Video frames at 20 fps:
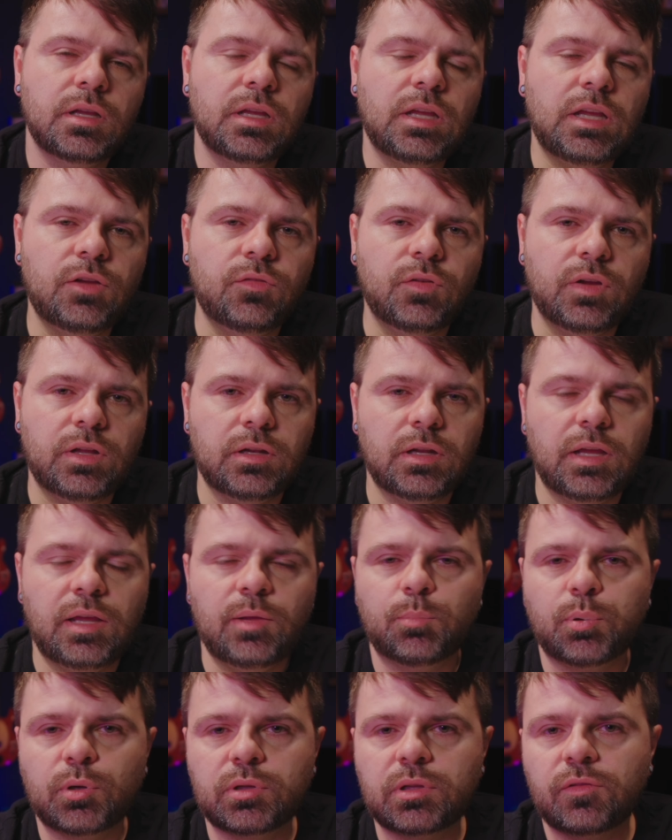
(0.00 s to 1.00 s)
even
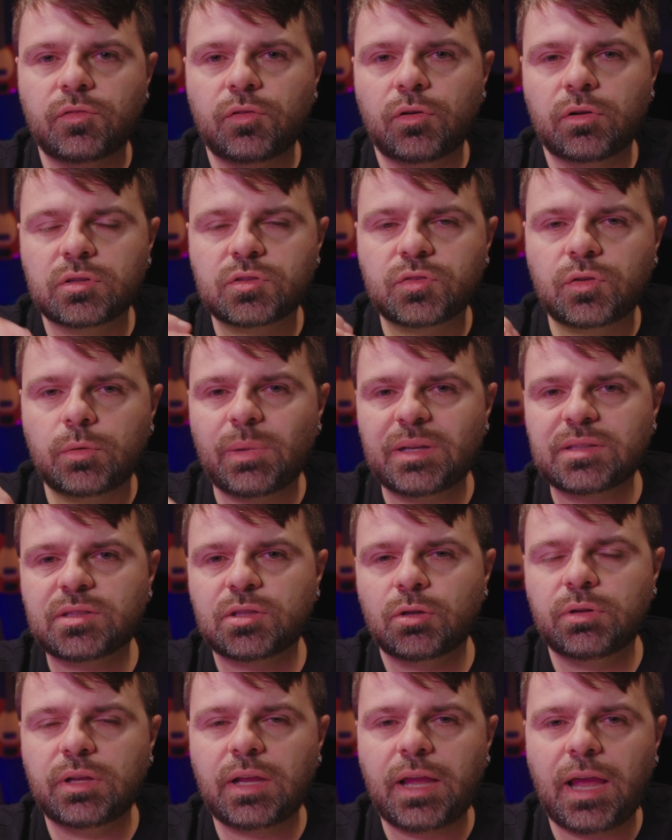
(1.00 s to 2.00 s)
import the photos from my
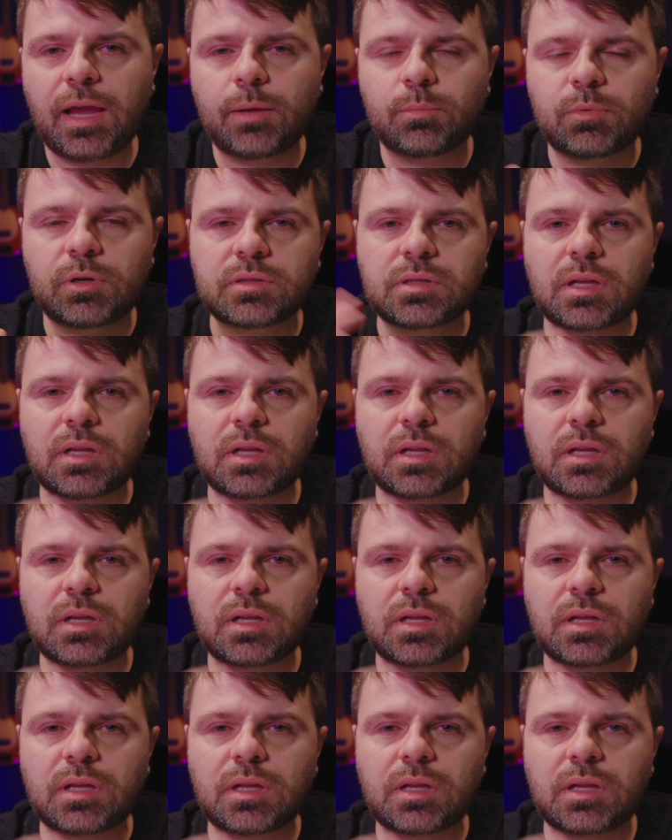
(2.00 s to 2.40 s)
Sony cameras